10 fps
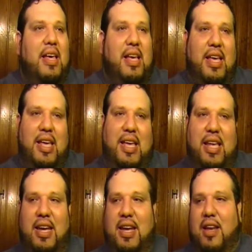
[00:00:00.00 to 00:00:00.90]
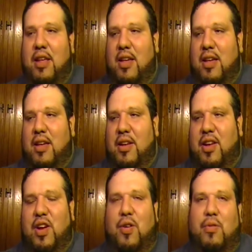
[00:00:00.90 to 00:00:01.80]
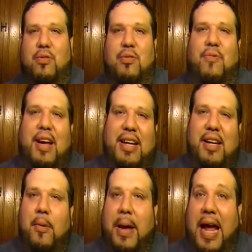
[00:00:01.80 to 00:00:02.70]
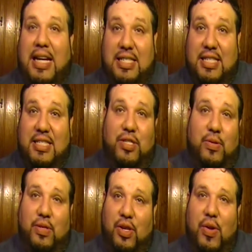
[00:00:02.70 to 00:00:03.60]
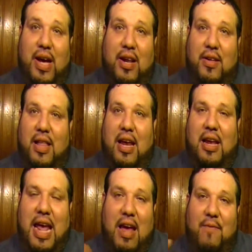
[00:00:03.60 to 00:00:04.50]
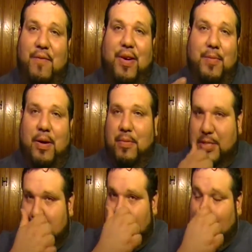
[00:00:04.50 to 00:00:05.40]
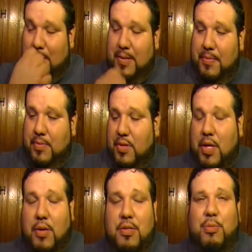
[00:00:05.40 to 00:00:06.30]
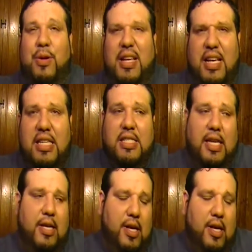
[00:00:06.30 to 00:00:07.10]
and finding your passion and showing you how to have fun while what you're doing. So it's pretty easy.